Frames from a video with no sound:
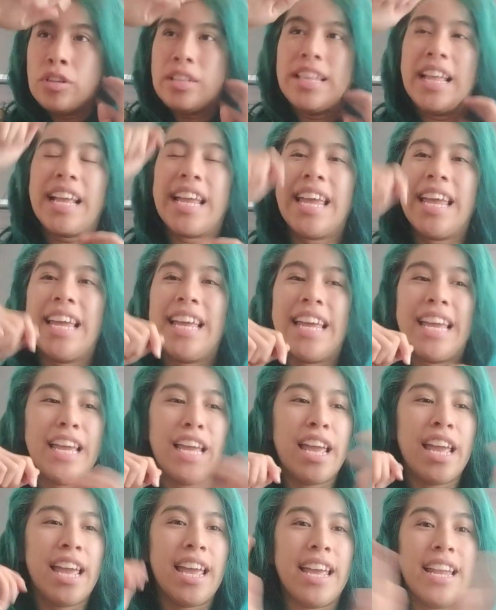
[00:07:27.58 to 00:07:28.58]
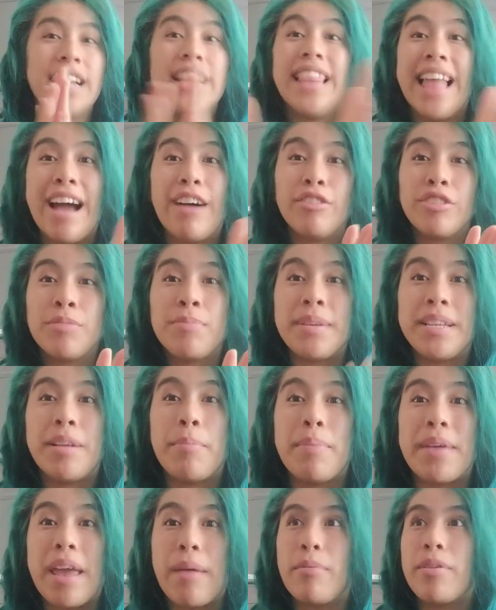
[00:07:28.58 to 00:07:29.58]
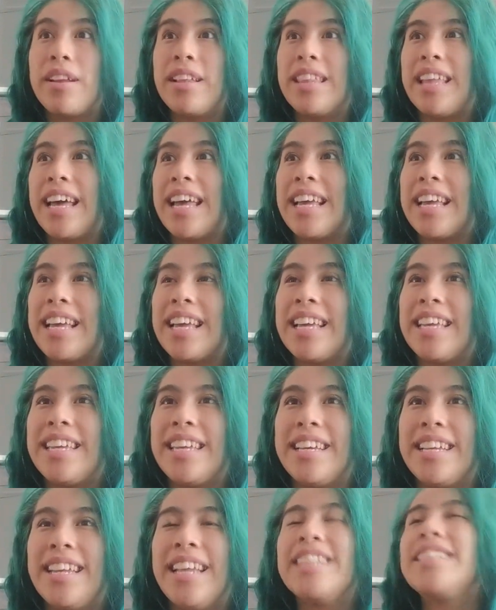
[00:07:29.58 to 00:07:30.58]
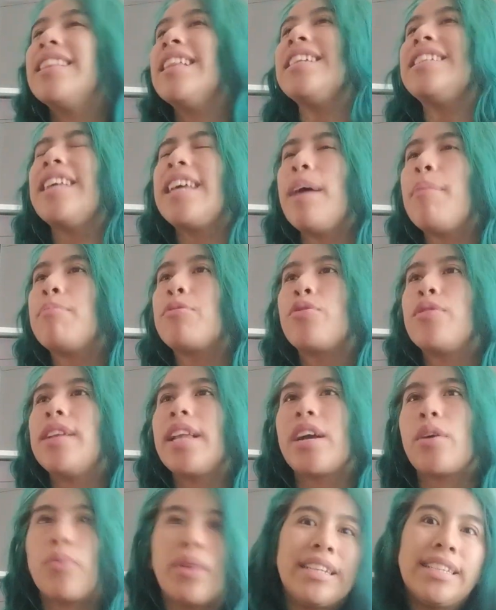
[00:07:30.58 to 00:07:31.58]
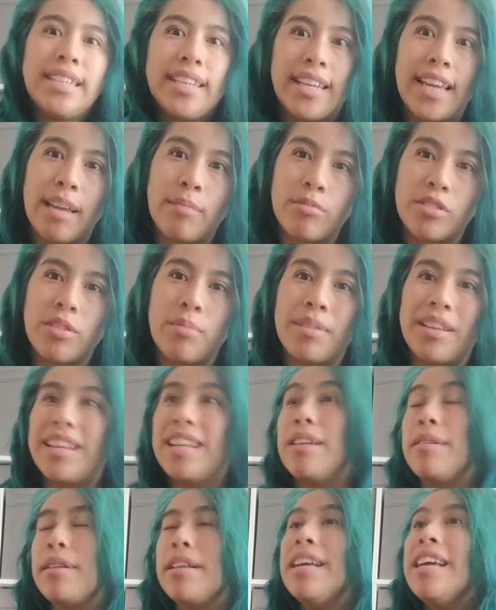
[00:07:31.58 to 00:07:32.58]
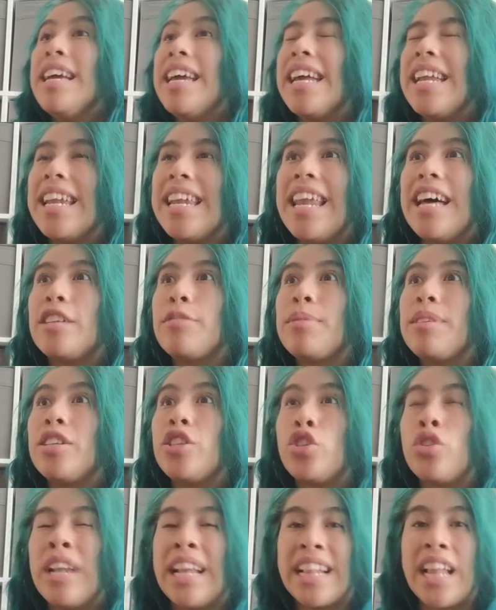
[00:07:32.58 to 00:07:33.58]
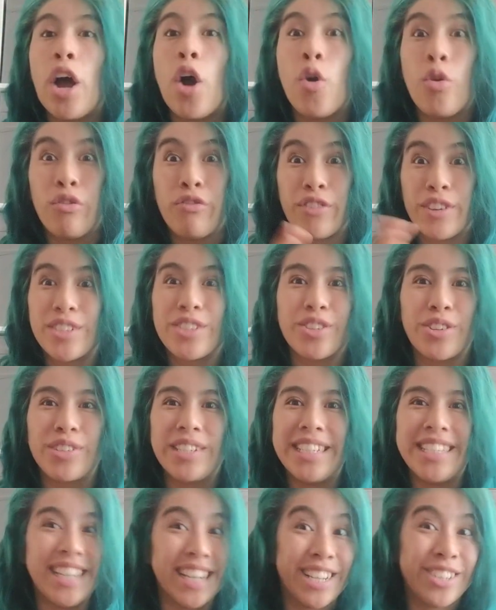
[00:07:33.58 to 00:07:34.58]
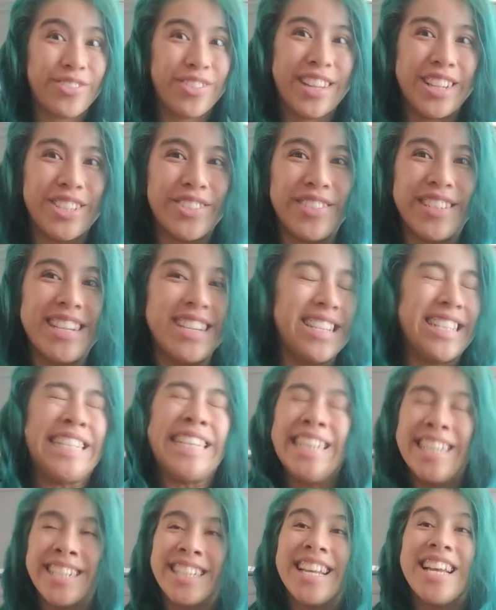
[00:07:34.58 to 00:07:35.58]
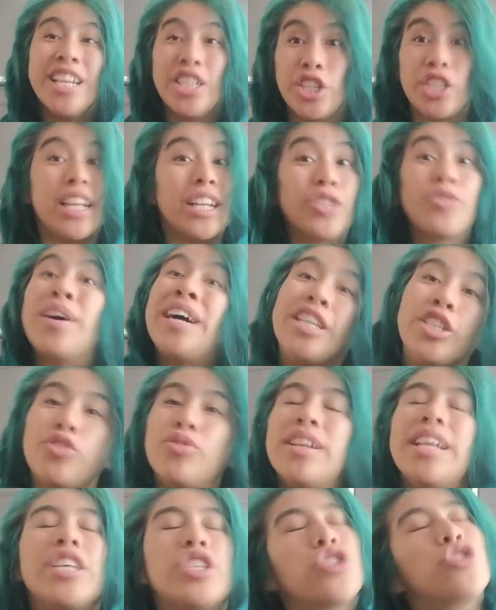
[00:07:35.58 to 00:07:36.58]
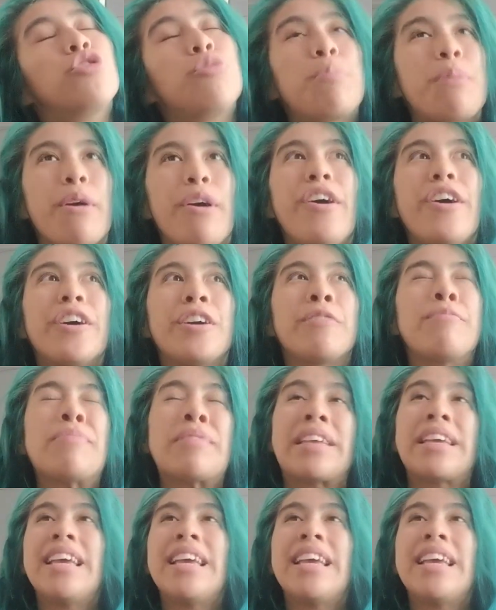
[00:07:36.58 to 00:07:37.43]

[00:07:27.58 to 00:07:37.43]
it allows me to be able to like, let's say I'm doing like a racing game or something. It allows me to do like that whole first 30 seconds without doing any tics. So that's why I do it like super hard.